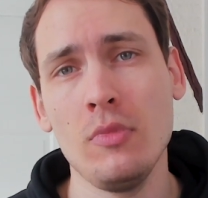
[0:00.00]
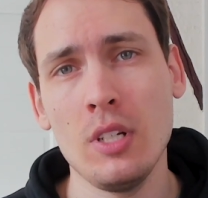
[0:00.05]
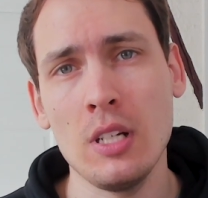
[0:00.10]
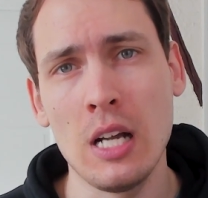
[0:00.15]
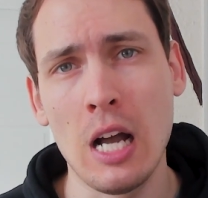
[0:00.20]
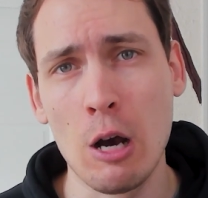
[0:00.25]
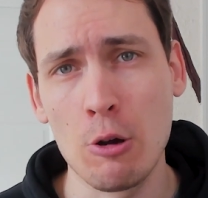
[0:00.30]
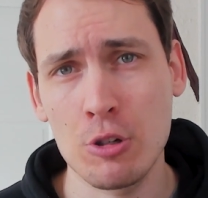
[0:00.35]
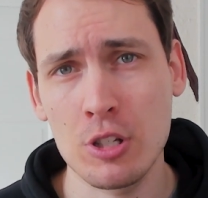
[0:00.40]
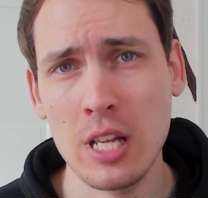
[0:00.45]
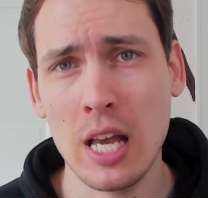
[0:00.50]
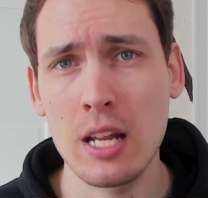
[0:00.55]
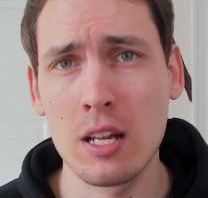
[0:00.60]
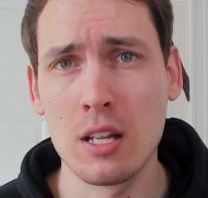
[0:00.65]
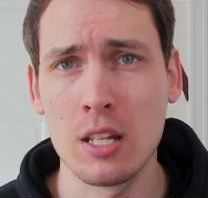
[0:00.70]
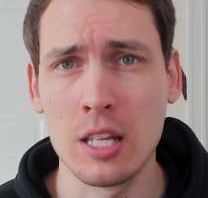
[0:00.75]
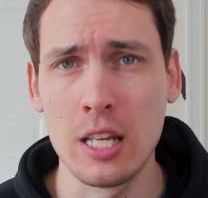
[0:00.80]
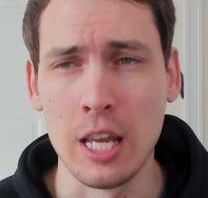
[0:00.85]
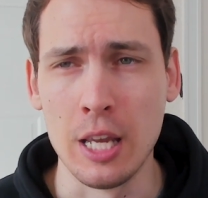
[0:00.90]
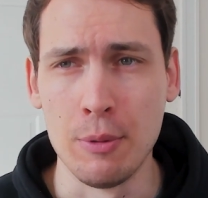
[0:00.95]
outside of
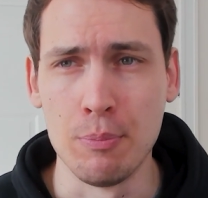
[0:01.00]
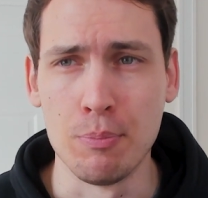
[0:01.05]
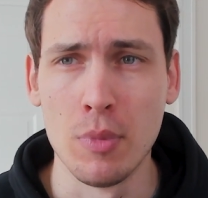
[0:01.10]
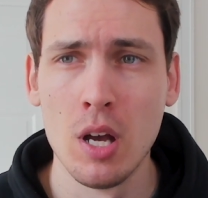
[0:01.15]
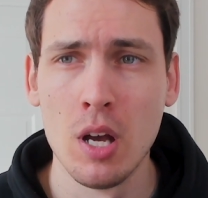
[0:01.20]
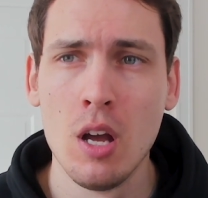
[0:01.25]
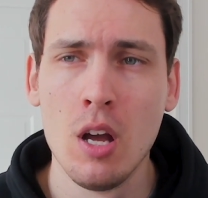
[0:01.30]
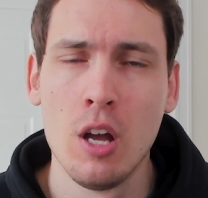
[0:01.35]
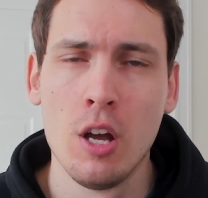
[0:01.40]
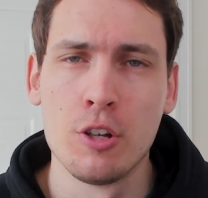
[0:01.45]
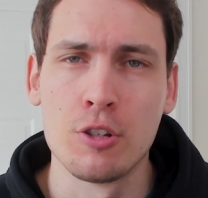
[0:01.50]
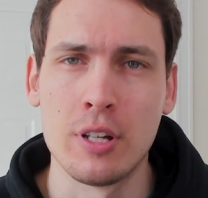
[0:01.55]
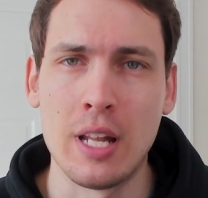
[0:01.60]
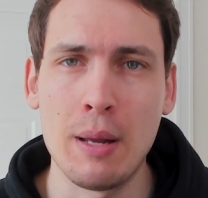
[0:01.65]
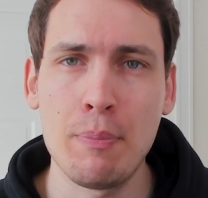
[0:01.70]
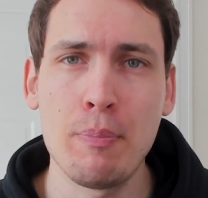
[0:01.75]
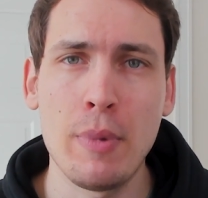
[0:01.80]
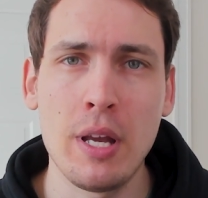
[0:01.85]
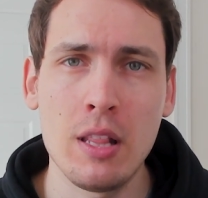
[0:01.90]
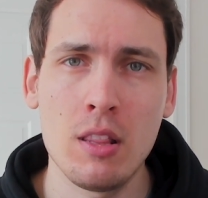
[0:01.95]
the game. So
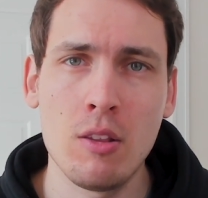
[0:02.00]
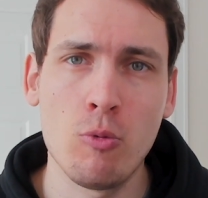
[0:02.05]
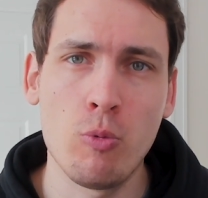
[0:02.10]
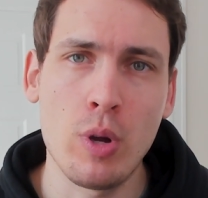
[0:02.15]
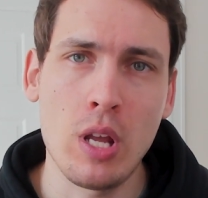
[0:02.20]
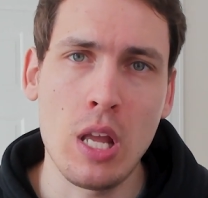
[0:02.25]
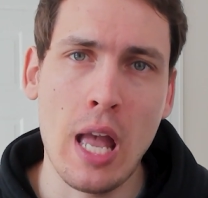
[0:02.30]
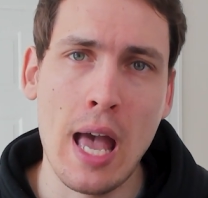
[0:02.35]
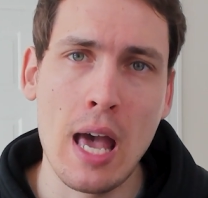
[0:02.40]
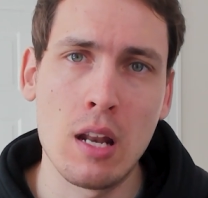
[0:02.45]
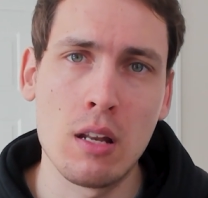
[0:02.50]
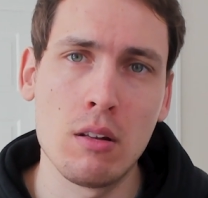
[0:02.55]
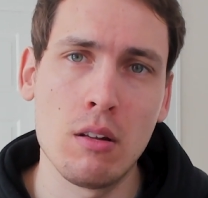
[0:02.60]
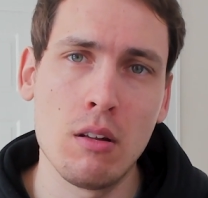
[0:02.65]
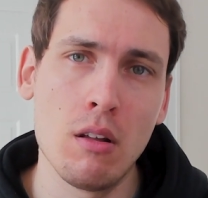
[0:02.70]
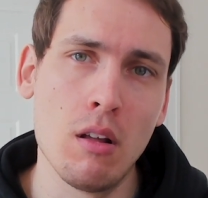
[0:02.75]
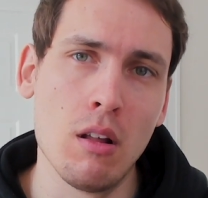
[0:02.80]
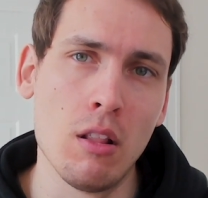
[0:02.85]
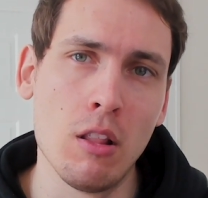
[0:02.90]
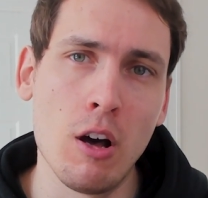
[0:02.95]
that meant that we had
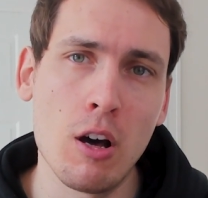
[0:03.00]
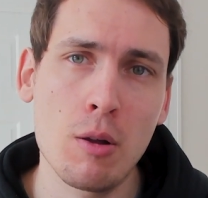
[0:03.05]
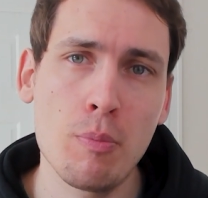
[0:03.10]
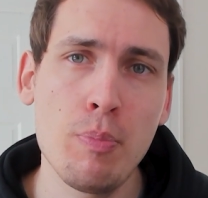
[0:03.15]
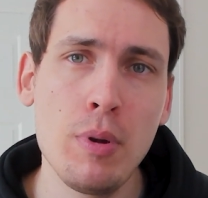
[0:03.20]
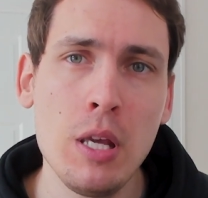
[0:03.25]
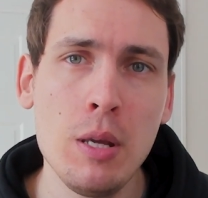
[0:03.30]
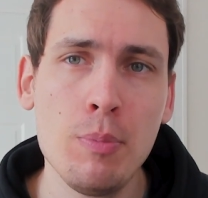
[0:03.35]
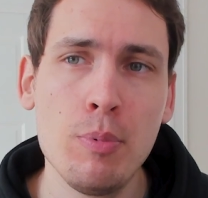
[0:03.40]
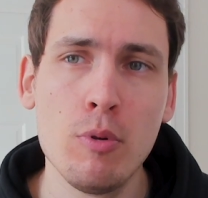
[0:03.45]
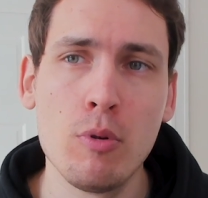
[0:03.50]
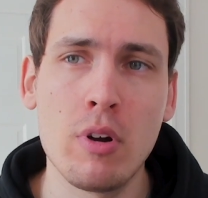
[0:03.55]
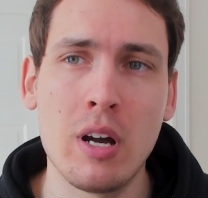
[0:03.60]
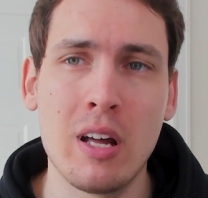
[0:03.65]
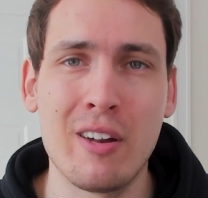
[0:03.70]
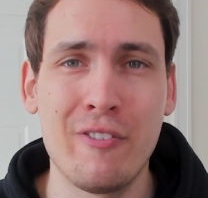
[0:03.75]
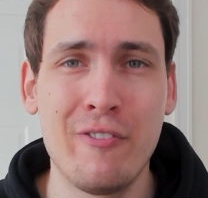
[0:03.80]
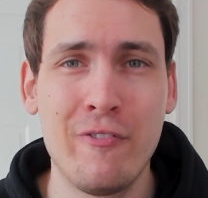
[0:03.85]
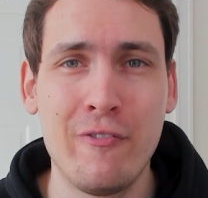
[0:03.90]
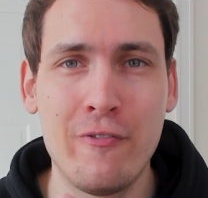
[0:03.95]
a lot of people
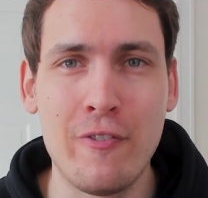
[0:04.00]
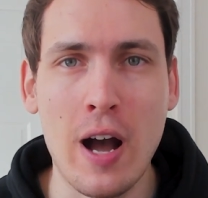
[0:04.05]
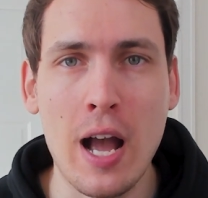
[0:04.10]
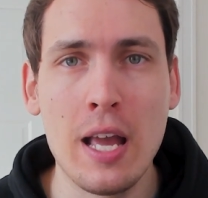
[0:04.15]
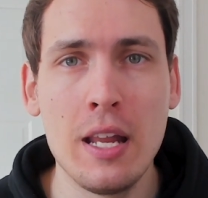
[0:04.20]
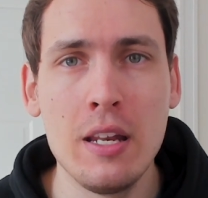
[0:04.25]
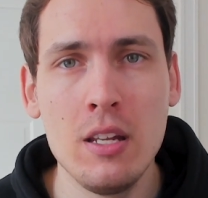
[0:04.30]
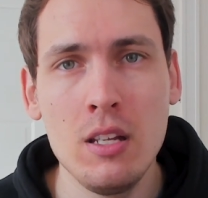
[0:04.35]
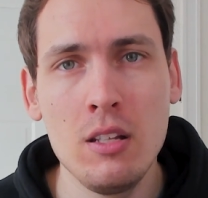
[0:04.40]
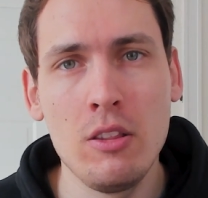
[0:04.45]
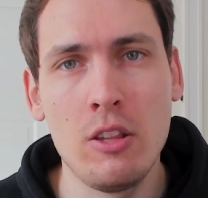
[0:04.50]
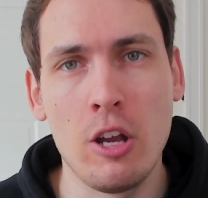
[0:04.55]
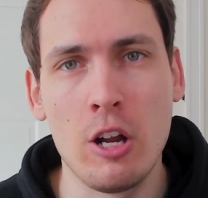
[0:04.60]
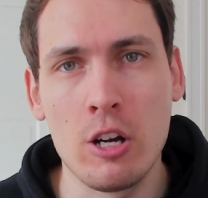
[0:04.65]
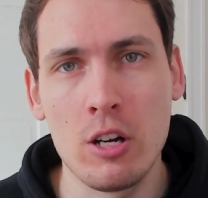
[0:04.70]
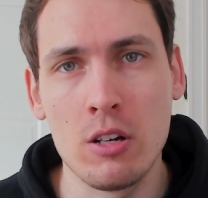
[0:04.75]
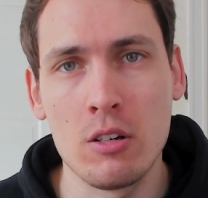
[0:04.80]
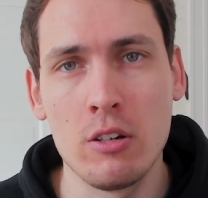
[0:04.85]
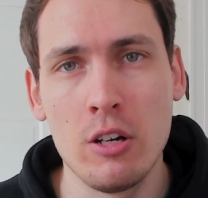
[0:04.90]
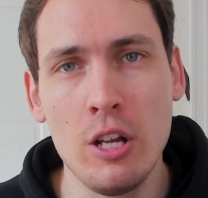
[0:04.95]
kind of finding
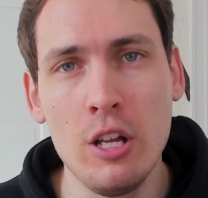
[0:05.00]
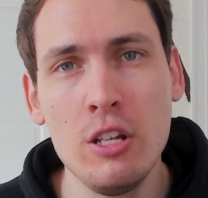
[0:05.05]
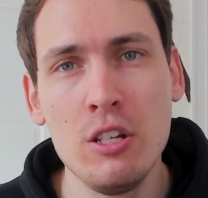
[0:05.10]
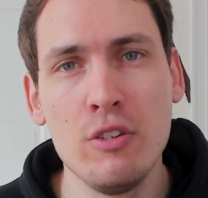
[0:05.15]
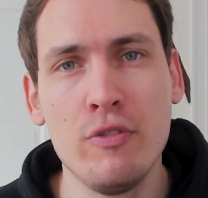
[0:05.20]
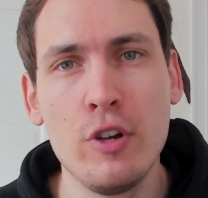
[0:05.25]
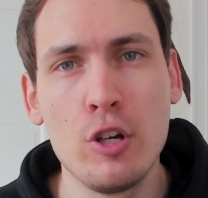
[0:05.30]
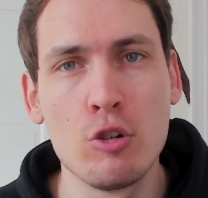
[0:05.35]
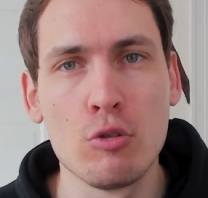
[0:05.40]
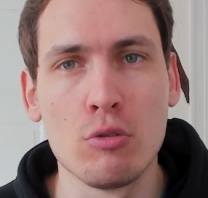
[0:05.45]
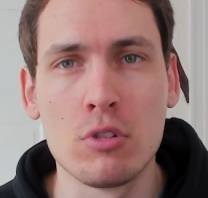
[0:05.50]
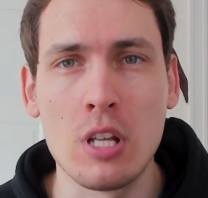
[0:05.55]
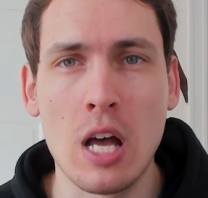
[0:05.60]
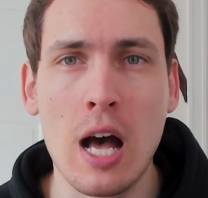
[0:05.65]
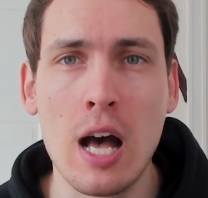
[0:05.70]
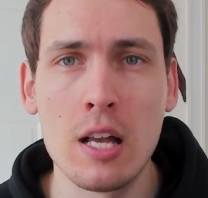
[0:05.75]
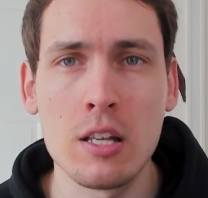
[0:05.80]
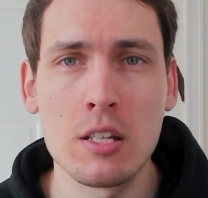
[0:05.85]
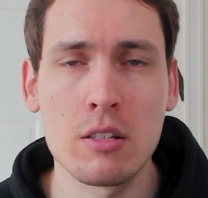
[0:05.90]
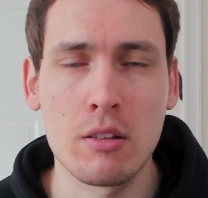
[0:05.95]
their individual
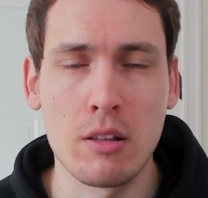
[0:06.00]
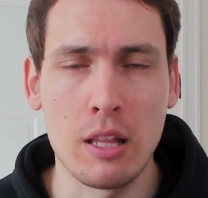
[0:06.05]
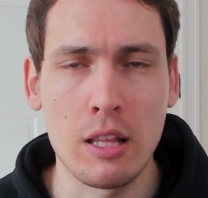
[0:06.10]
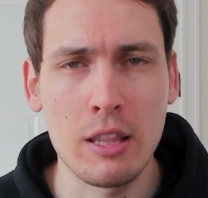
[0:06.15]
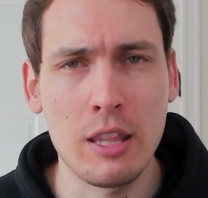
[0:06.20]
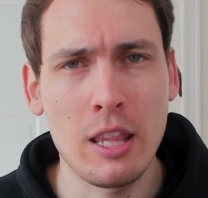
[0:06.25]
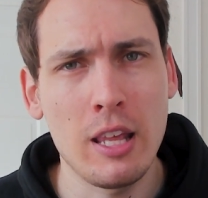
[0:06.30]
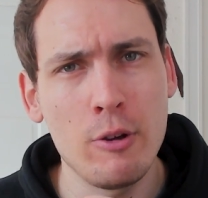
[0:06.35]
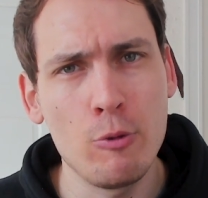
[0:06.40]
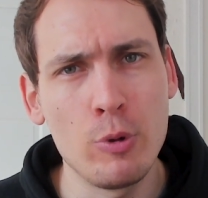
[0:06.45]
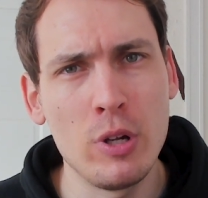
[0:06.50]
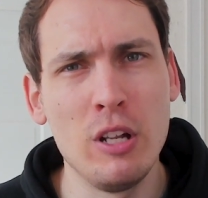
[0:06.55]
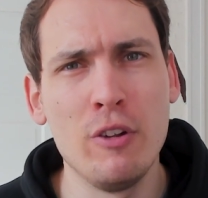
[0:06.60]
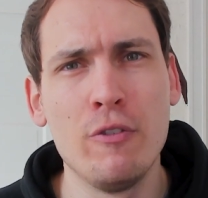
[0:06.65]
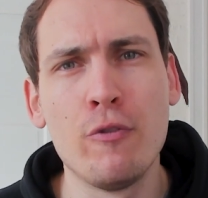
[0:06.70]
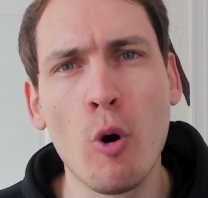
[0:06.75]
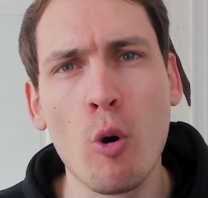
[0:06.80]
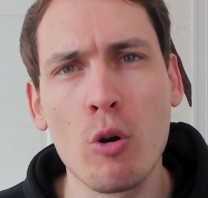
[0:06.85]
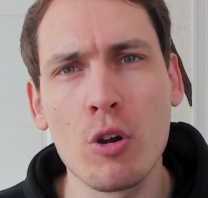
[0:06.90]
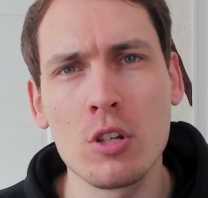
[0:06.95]
tasks that they really
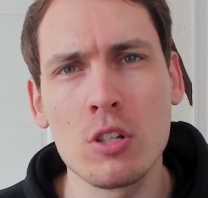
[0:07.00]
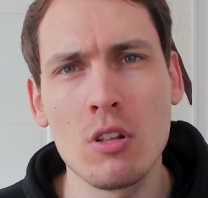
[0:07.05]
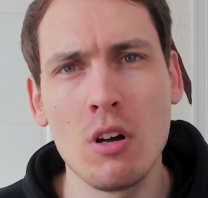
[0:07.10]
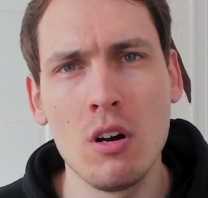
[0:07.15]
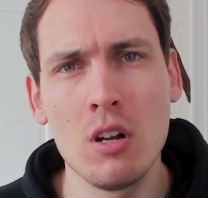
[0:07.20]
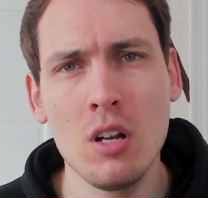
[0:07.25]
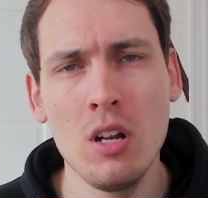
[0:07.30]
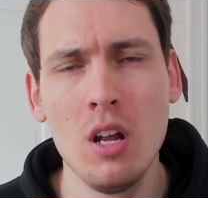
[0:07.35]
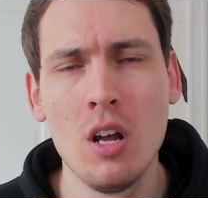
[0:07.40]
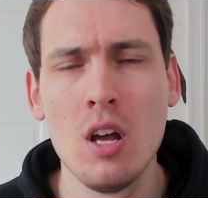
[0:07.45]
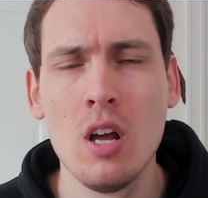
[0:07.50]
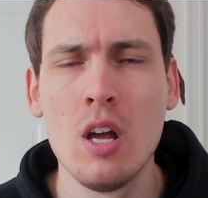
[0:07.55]
focused on